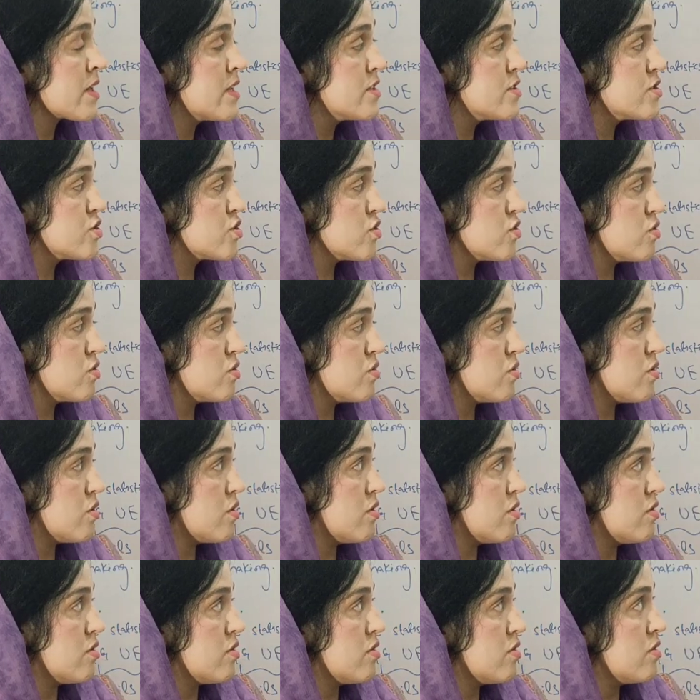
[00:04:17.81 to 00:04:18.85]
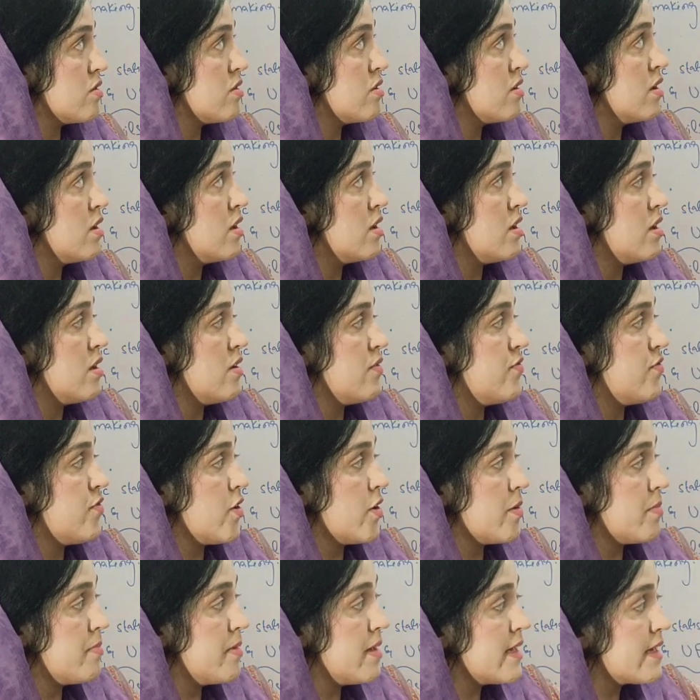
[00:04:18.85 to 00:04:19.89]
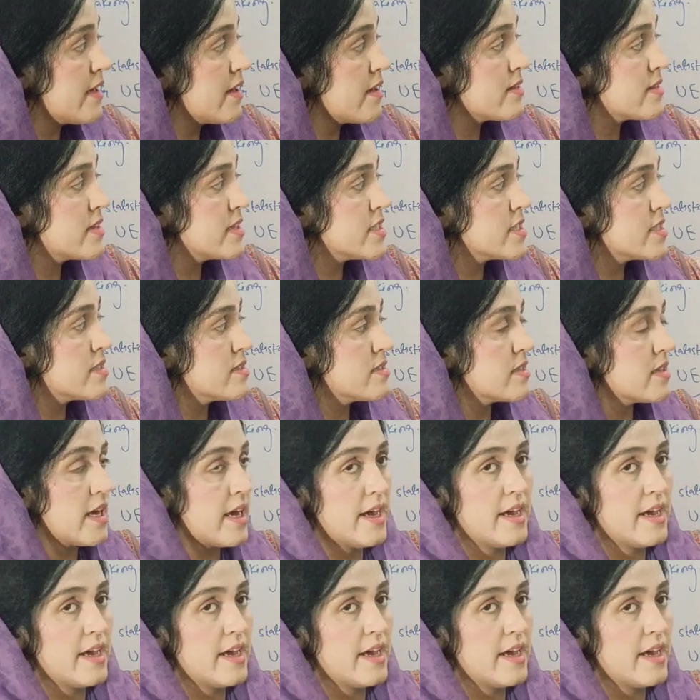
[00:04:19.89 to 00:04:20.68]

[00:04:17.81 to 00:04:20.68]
So for making this